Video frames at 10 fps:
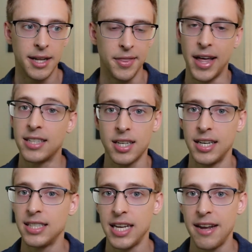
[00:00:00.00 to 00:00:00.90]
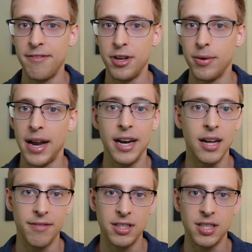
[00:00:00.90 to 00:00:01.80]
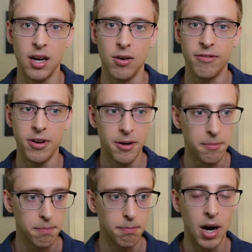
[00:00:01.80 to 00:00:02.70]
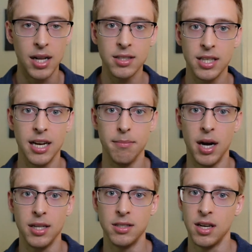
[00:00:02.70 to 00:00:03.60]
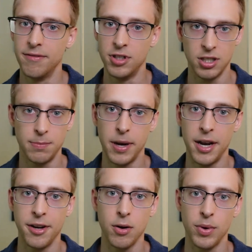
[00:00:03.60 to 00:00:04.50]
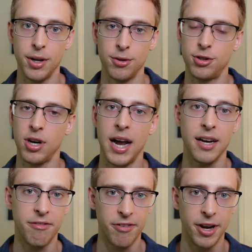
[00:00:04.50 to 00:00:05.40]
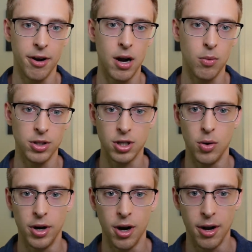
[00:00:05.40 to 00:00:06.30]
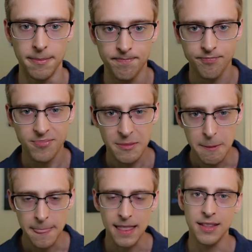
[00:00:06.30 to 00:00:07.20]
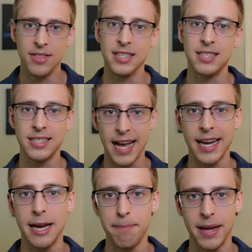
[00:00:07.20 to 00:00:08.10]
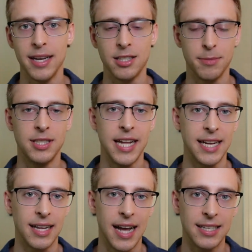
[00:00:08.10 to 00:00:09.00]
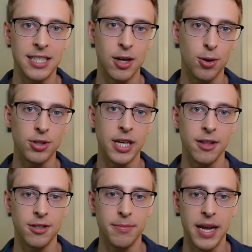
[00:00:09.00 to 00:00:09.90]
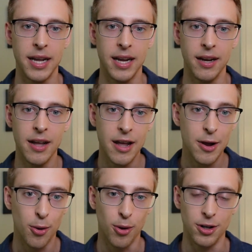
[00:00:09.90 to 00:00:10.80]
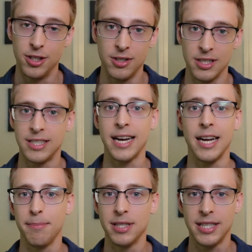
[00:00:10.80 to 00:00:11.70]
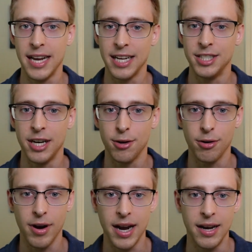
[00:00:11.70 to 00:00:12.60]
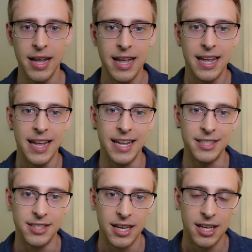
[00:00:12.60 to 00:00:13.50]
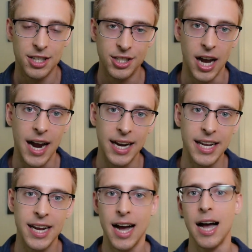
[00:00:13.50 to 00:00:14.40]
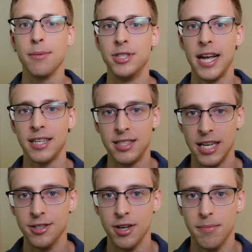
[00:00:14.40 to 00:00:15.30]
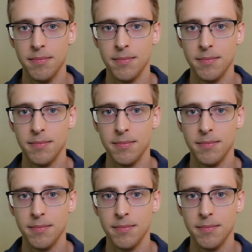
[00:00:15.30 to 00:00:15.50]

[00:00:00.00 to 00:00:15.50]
that's going to save you in and of itself months and months of just spinning your wheels trying to figure out what's going on. The second biggest mistake that I see wholesalers making, or just the second mistake in general, right, is shiny object syndrome.